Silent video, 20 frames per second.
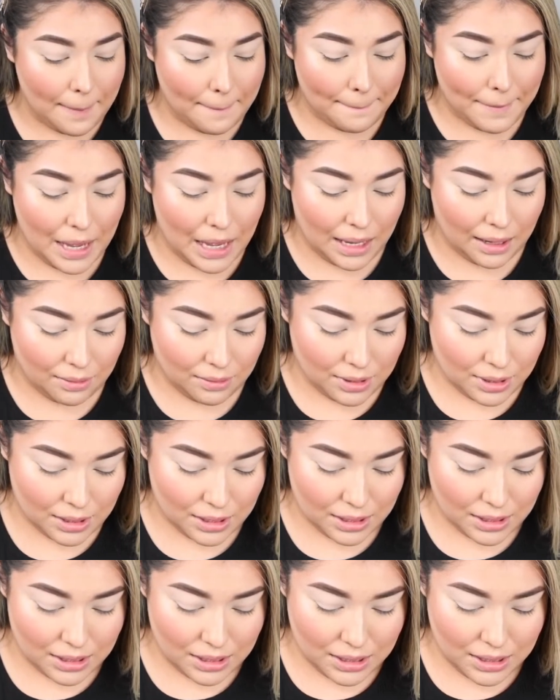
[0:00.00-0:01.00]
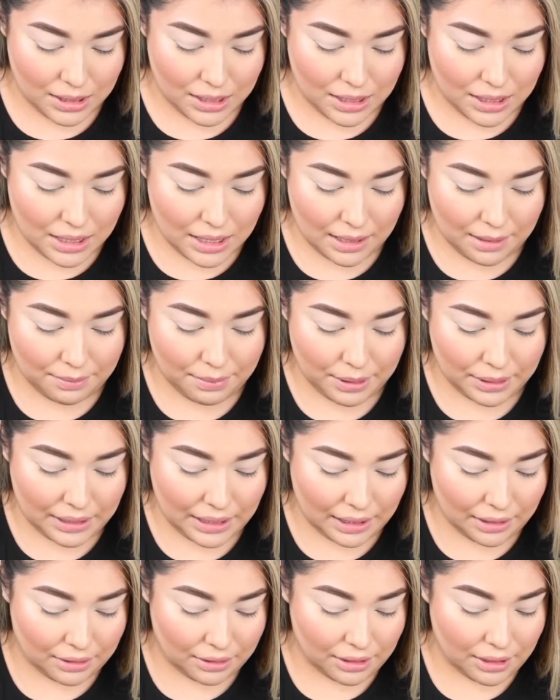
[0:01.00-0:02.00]
powder and put
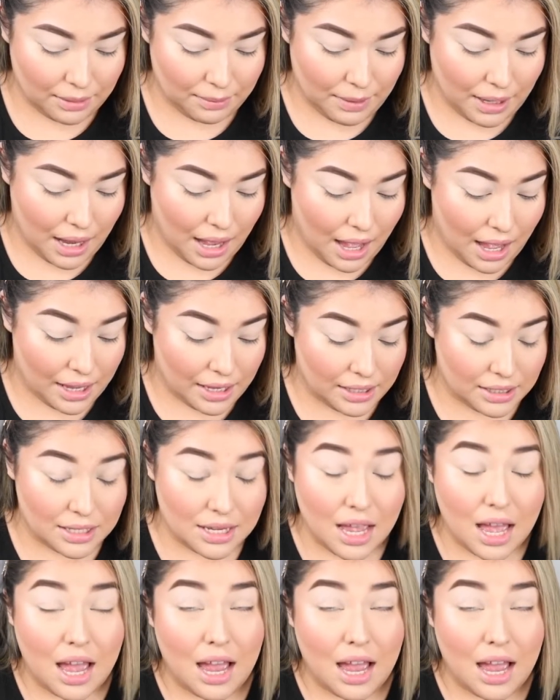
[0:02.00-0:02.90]
that underneath my eyes.